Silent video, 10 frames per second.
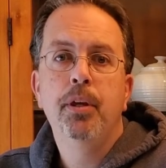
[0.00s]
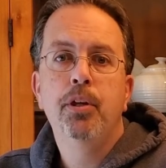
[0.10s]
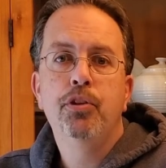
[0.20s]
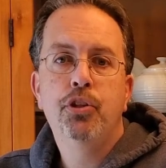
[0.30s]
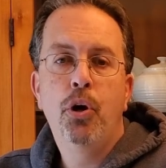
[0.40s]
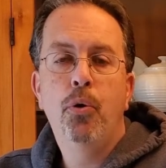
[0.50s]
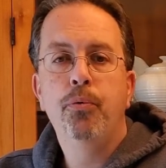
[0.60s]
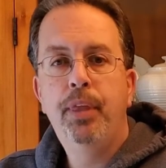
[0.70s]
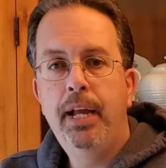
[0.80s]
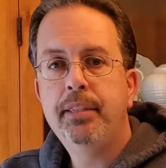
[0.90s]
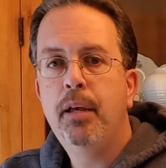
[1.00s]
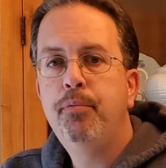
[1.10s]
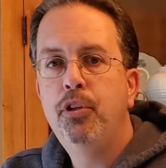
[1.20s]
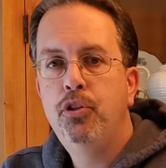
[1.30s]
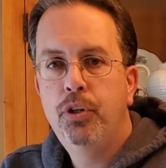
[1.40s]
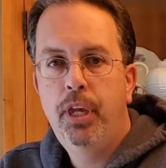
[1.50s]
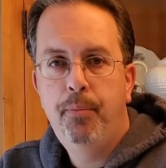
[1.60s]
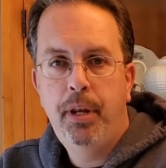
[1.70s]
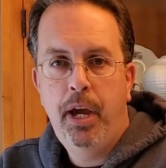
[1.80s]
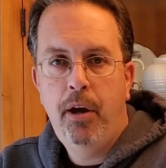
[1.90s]
So that's something you should keep
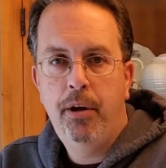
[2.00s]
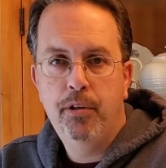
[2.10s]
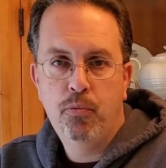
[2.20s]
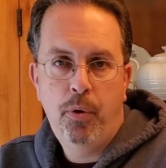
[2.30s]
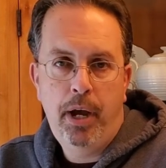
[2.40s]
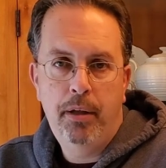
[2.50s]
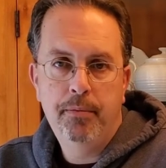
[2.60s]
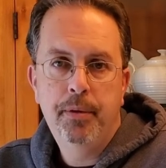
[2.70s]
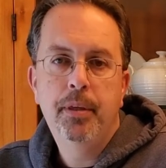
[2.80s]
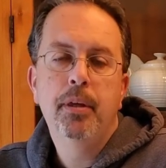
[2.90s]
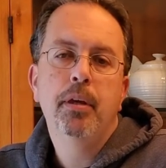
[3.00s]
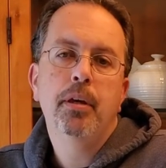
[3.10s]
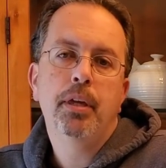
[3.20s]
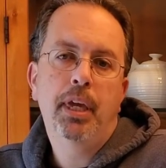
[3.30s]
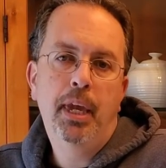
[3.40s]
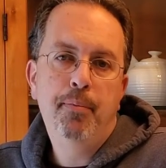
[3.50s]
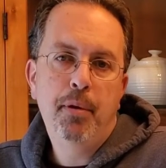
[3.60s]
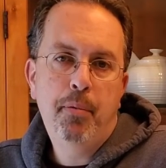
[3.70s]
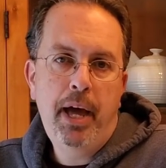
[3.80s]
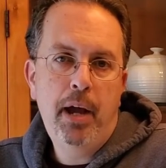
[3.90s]
an eye on as well. Keep the
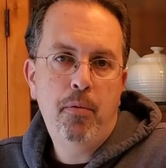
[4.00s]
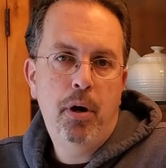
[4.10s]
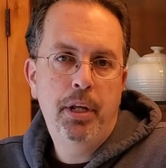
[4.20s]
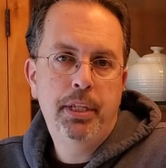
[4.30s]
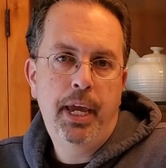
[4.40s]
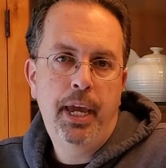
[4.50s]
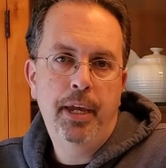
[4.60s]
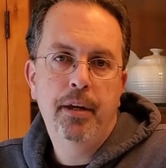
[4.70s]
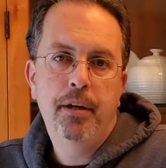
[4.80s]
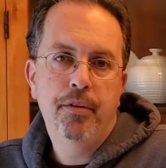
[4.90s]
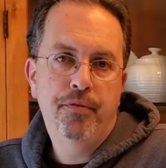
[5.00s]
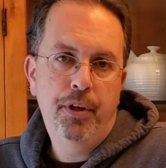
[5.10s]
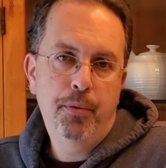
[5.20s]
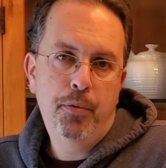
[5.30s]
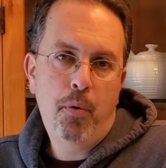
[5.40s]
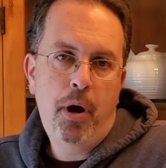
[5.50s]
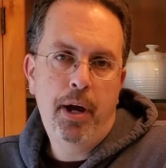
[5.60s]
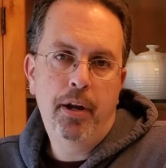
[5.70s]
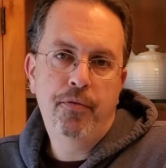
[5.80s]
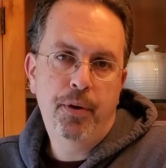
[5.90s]
black water tank filled with
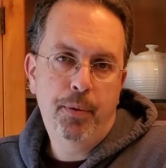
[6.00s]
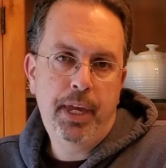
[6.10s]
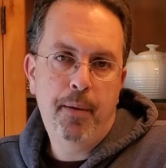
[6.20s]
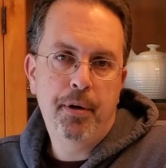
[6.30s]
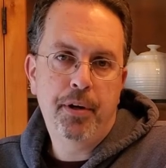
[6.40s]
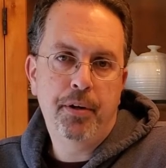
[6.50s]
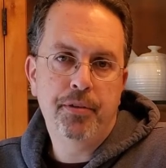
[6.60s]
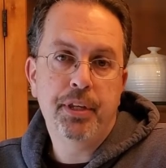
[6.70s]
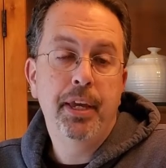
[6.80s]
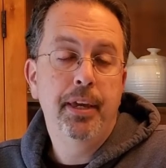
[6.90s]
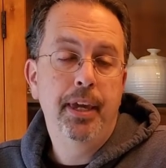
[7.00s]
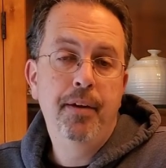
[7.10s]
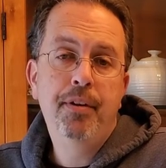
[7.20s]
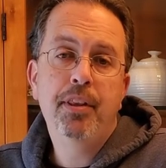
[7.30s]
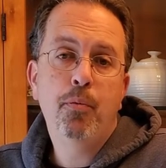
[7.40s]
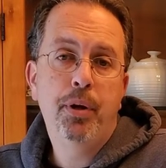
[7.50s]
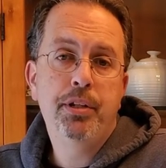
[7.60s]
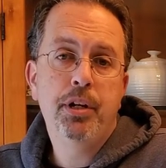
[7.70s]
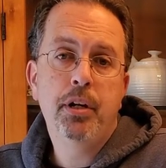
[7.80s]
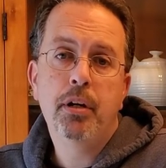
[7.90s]
water, filled with chemicals. Even in the
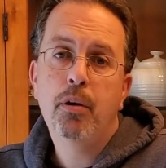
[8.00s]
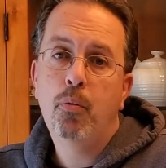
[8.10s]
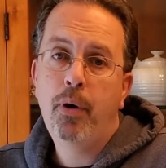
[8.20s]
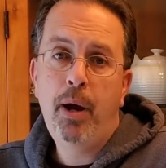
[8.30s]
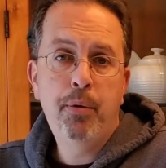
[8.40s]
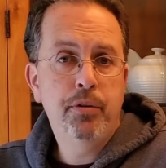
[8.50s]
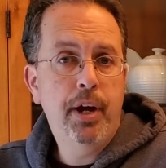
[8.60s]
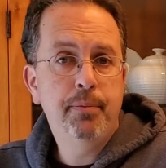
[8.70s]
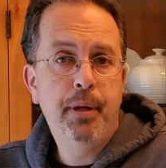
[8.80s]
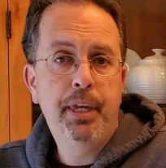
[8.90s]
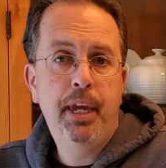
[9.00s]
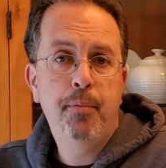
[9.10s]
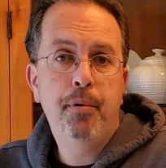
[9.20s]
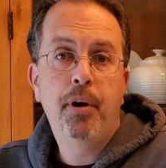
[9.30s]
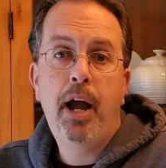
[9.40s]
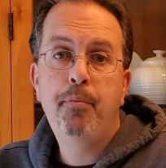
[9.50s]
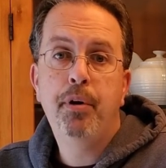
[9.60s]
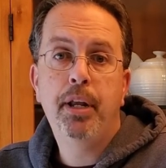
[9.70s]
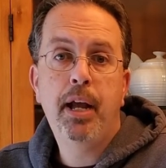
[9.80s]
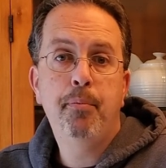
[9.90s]
winter, when I winterize my camper, I
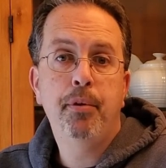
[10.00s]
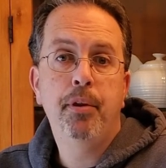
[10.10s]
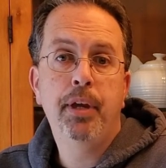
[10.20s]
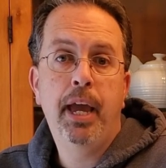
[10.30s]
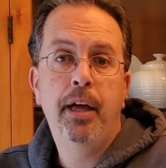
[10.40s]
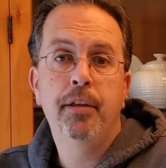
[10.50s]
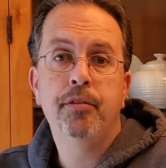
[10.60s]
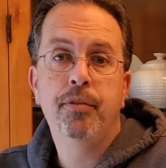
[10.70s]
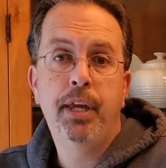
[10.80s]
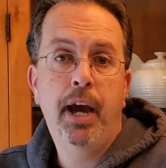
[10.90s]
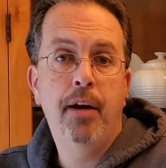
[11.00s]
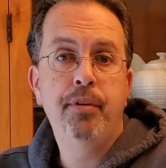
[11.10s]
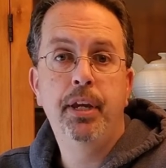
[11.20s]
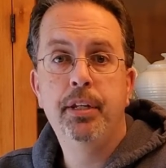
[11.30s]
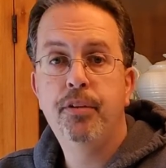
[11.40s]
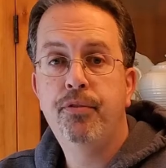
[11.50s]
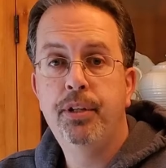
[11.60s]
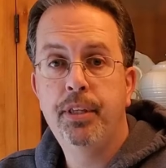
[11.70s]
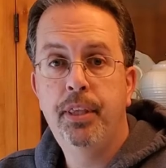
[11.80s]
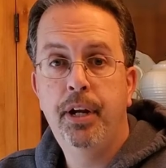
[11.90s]
put a couple of gallons of the RV
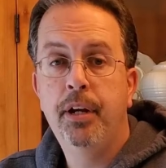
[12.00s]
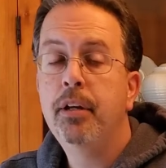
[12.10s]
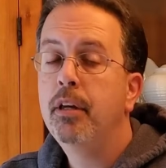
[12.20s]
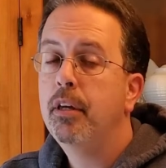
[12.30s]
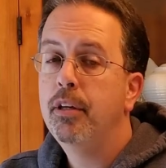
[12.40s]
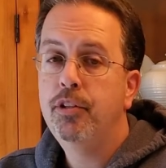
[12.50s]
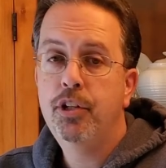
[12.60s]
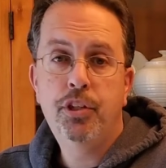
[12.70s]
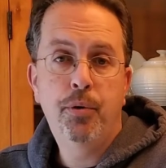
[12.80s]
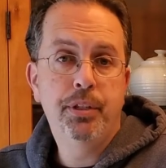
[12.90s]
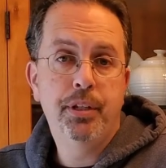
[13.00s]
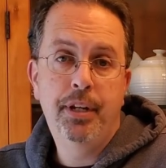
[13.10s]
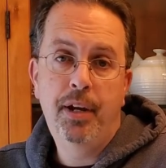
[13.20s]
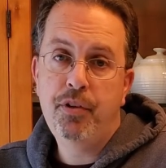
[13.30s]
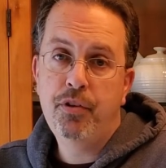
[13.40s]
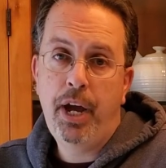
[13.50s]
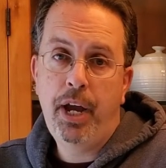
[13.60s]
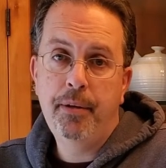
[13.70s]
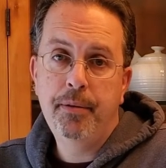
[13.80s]
antifreeze in there just so it's never dry.